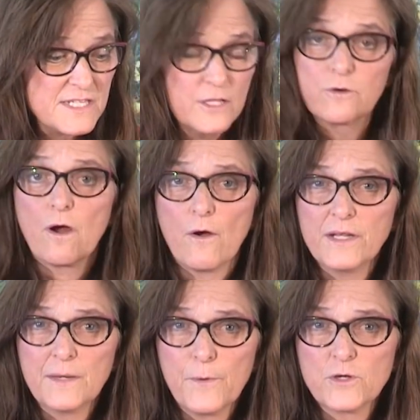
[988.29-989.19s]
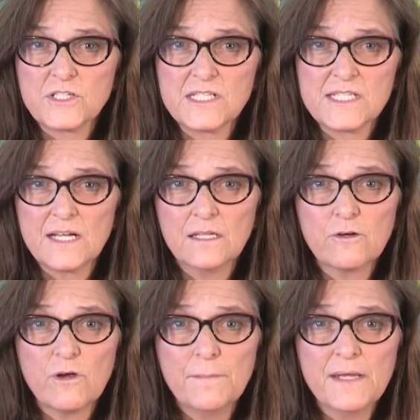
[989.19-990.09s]
seller are already in a purchase and sale
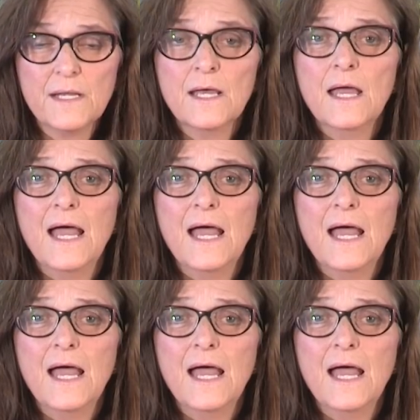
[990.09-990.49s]
agreement,